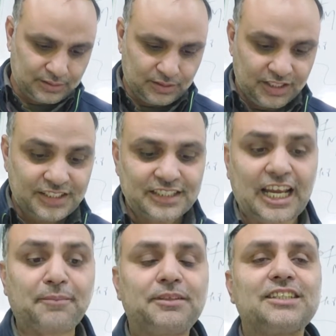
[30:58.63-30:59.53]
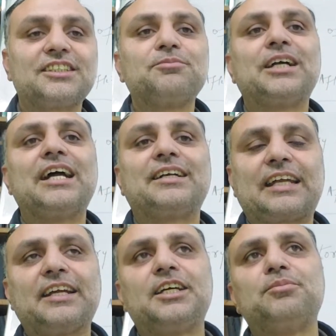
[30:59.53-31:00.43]
is skepticism
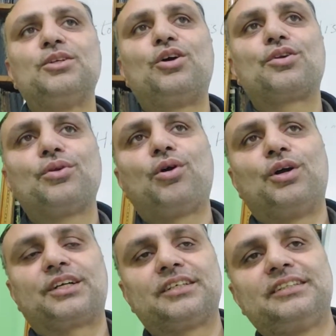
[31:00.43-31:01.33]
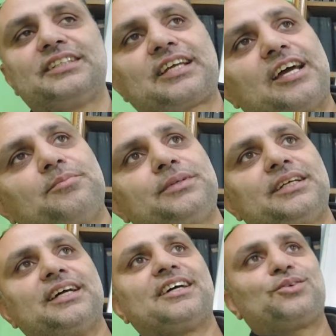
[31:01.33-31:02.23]
tenable or not? This can be
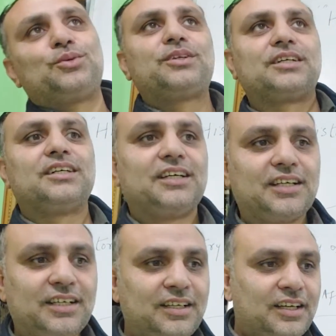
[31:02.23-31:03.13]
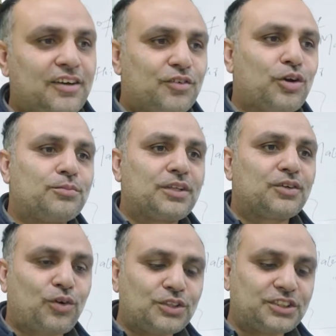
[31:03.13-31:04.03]
a good from the
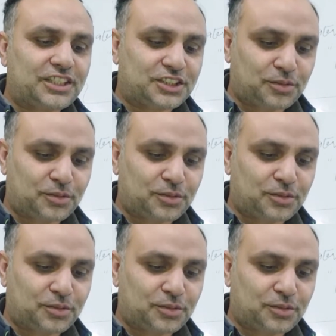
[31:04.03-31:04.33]
conscious